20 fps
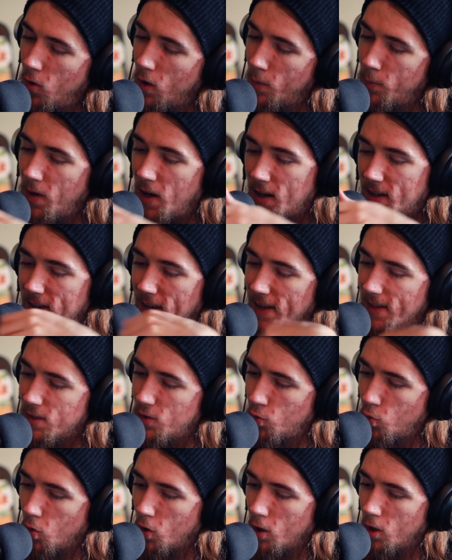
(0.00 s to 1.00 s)
our
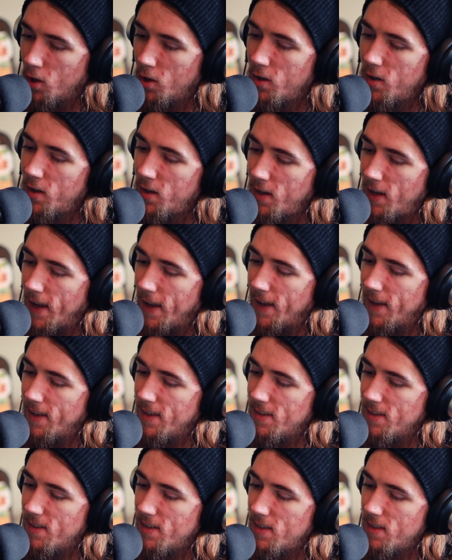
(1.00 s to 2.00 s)
podcasts work,
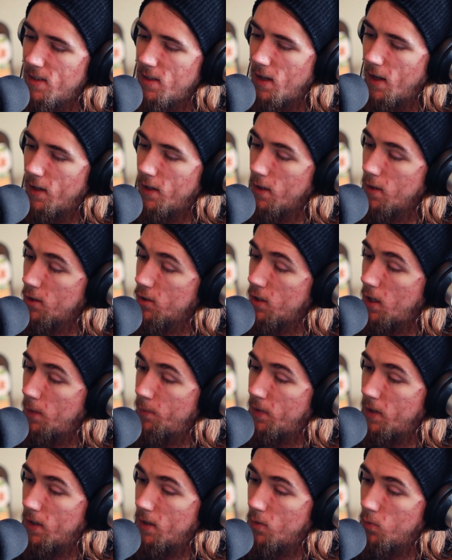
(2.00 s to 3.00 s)
and another
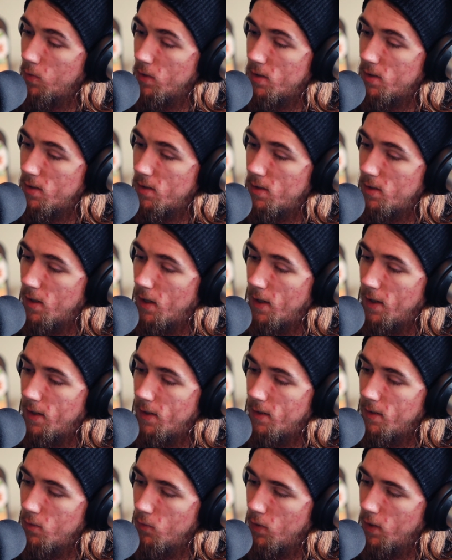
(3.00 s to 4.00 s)
topic was
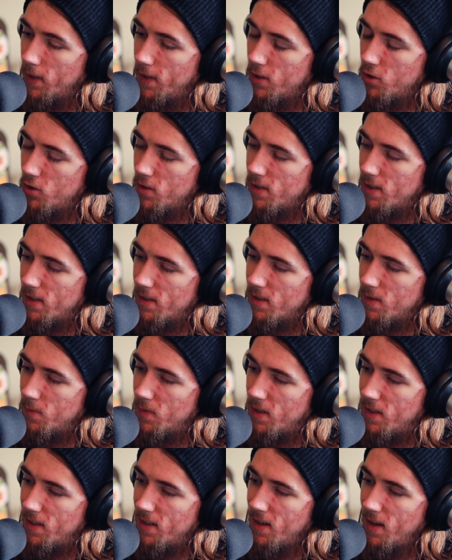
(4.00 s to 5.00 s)
really interesting to
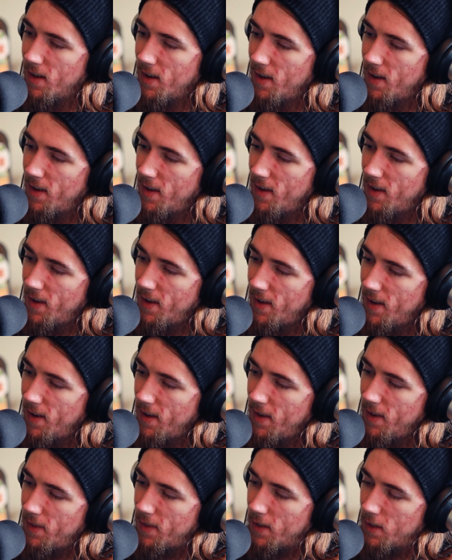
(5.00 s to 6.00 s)
me
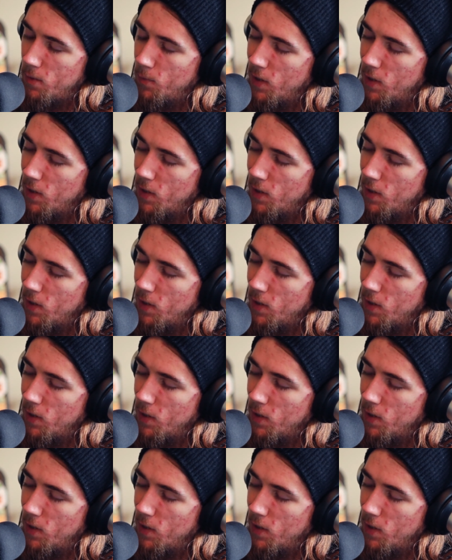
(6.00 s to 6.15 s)
that you